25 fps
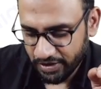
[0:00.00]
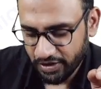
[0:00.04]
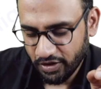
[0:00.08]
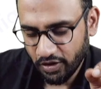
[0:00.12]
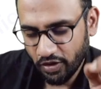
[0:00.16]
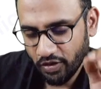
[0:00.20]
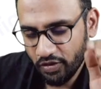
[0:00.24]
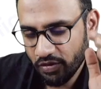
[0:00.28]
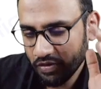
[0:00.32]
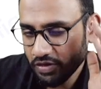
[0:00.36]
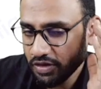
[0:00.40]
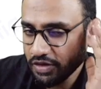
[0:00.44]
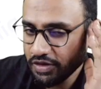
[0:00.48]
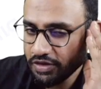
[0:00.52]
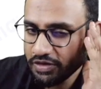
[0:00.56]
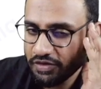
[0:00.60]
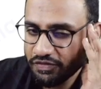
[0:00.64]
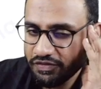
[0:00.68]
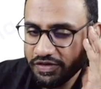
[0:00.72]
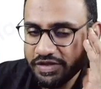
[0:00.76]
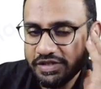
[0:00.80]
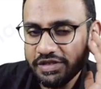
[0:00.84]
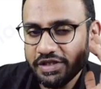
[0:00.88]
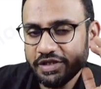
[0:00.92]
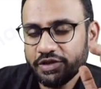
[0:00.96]
Now, the
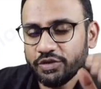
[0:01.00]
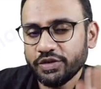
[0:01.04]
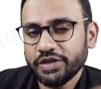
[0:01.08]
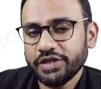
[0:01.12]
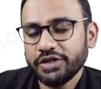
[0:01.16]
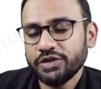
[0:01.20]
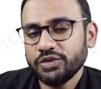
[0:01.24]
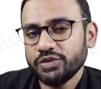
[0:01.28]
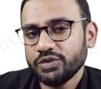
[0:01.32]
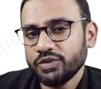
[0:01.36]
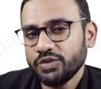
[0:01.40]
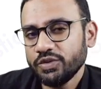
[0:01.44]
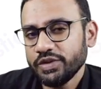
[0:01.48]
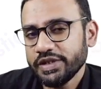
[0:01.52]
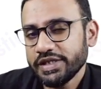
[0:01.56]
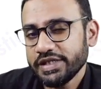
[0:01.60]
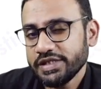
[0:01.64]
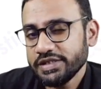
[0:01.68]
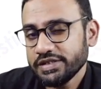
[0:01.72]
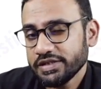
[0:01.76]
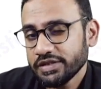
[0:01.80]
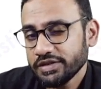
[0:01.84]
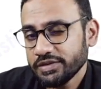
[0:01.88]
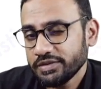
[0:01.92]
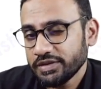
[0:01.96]
first thing you need to know
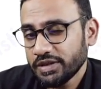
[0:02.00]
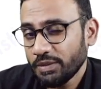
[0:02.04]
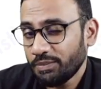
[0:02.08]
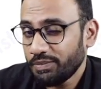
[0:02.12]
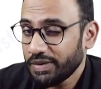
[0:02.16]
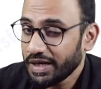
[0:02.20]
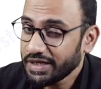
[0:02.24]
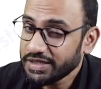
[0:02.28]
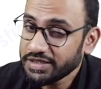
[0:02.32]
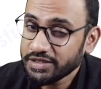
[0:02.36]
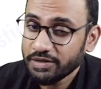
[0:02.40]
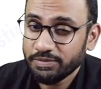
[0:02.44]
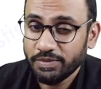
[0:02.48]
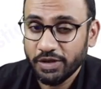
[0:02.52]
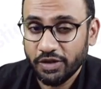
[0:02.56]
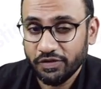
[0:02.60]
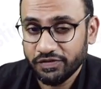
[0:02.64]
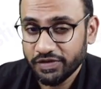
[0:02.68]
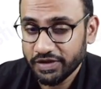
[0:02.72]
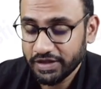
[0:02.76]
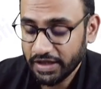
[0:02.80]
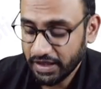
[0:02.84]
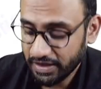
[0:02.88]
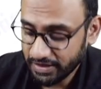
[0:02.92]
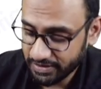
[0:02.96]
is the blood supply of
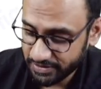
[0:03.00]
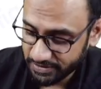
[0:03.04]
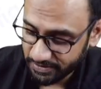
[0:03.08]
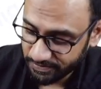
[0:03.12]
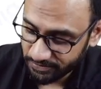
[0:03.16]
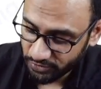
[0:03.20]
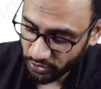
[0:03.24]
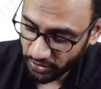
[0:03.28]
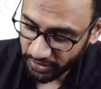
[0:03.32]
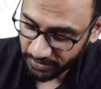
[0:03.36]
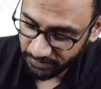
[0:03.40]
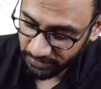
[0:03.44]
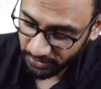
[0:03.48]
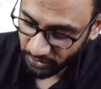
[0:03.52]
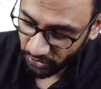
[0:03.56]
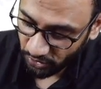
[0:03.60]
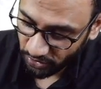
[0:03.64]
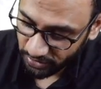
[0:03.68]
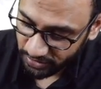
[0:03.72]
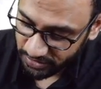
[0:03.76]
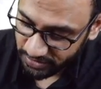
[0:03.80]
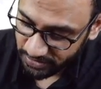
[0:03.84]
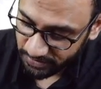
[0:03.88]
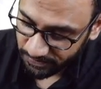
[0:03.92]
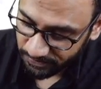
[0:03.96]
the talus. So let me
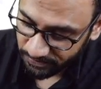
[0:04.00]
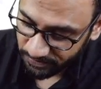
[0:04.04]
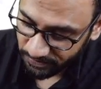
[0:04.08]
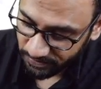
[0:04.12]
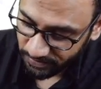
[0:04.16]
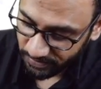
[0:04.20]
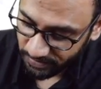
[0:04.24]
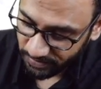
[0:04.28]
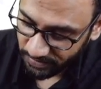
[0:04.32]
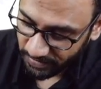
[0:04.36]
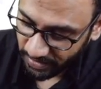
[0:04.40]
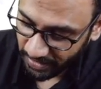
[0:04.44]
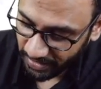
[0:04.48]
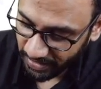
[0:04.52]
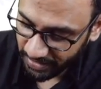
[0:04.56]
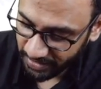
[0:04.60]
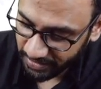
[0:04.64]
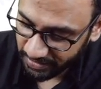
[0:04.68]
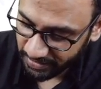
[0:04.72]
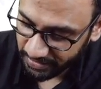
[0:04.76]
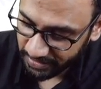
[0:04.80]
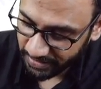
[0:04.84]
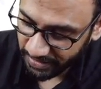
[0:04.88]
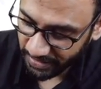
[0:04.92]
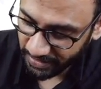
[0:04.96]
draw this.
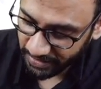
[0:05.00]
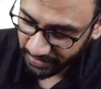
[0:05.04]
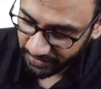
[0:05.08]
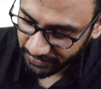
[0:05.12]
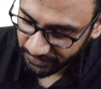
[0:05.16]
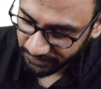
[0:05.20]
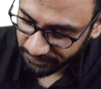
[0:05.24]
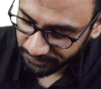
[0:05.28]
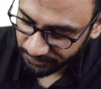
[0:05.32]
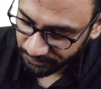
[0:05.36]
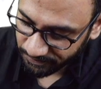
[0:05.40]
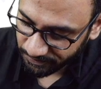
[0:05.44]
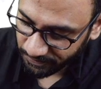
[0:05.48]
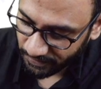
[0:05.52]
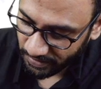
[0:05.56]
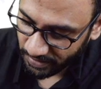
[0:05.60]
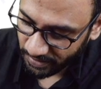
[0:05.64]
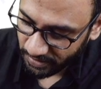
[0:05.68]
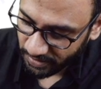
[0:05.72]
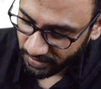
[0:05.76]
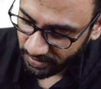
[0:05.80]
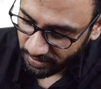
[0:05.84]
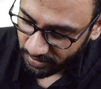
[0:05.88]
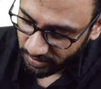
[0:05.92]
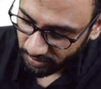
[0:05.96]
Head, neck,
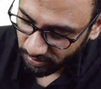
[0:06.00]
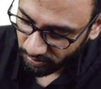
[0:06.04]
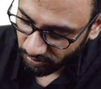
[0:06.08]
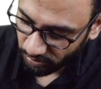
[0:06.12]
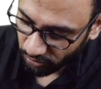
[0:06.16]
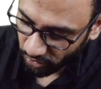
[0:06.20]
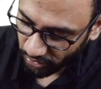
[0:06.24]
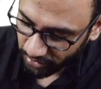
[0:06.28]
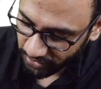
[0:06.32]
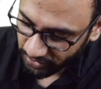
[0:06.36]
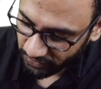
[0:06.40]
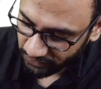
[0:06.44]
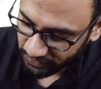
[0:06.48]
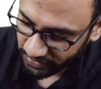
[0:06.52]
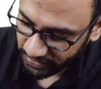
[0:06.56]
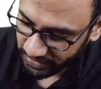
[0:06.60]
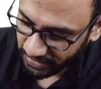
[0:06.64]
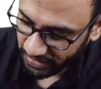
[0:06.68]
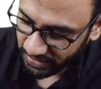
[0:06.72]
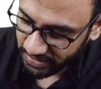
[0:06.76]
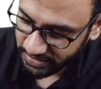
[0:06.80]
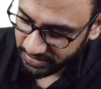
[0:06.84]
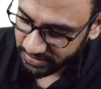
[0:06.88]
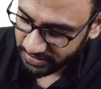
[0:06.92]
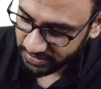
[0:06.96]
body of the
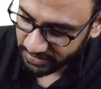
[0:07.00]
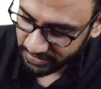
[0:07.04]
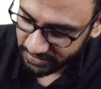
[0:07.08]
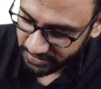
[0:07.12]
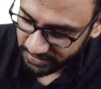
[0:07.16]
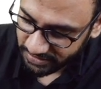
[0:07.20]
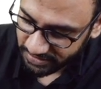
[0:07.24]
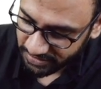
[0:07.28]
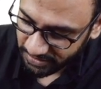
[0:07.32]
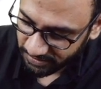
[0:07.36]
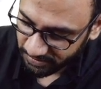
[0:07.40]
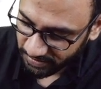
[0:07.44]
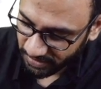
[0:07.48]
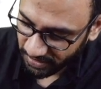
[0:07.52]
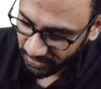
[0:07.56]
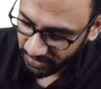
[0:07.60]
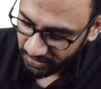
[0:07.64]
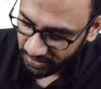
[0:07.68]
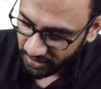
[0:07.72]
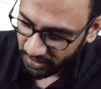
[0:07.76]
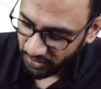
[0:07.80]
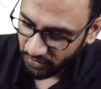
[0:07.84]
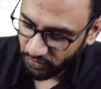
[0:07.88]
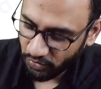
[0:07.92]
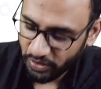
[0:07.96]
talus. This is tibia.
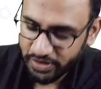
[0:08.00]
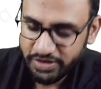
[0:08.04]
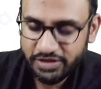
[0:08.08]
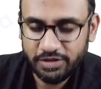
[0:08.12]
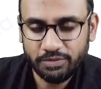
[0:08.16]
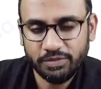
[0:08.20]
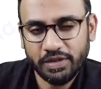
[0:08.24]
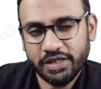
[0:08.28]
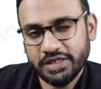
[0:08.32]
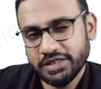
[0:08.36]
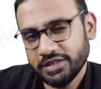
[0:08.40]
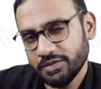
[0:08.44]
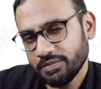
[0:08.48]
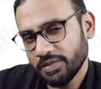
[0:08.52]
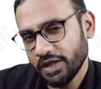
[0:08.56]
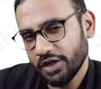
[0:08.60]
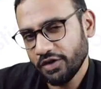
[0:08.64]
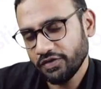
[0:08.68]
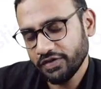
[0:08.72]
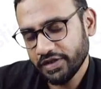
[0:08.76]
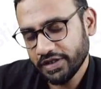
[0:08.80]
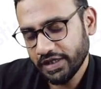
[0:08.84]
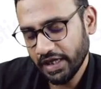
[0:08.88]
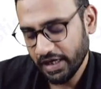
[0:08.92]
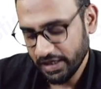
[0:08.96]
What is the blood supply
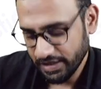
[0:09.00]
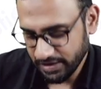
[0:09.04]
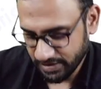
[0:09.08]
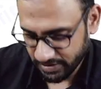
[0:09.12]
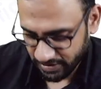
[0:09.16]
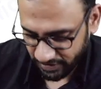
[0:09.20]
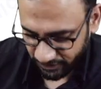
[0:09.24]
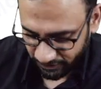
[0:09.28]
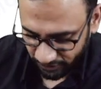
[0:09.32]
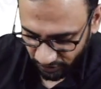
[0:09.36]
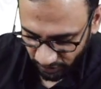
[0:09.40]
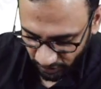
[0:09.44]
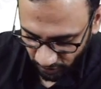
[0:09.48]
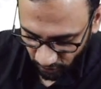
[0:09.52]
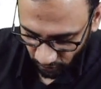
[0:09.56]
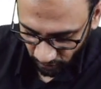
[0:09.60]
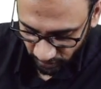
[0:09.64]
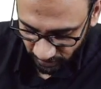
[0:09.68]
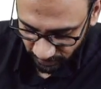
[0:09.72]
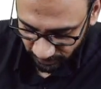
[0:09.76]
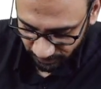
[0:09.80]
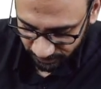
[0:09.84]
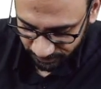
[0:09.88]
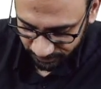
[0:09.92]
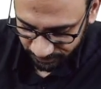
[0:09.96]
of the talus? If you
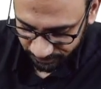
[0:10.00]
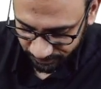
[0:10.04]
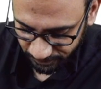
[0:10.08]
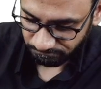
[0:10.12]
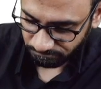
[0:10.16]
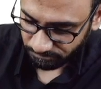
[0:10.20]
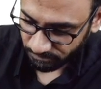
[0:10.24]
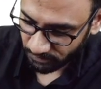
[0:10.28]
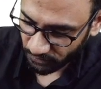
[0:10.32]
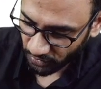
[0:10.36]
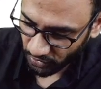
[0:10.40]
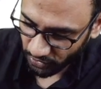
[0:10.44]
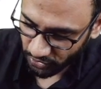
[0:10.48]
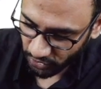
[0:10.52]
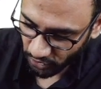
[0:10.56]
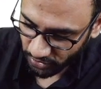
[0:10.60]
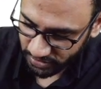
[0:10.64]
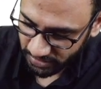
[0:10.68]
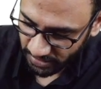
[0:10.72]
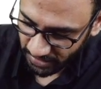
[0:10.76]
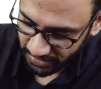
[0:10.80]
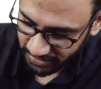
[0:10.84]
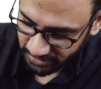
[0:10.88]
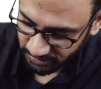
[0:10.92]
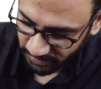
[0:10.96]
recall,
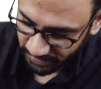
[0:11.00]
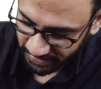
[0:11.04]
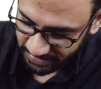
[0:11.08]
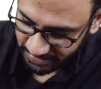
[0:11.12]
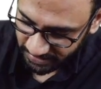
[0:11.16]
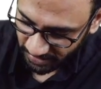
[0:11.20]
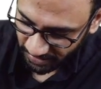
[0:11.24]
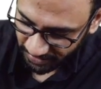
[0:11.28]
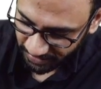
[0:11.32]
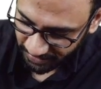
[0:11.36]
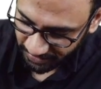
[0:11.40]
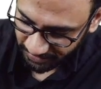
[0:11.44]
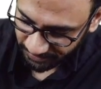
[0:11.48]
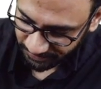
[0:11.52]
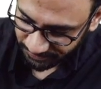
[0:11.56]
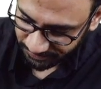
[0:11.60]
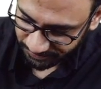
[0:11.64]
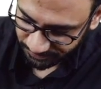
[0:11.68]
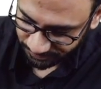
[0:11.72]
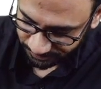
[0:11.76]
dorsalis pedis artery.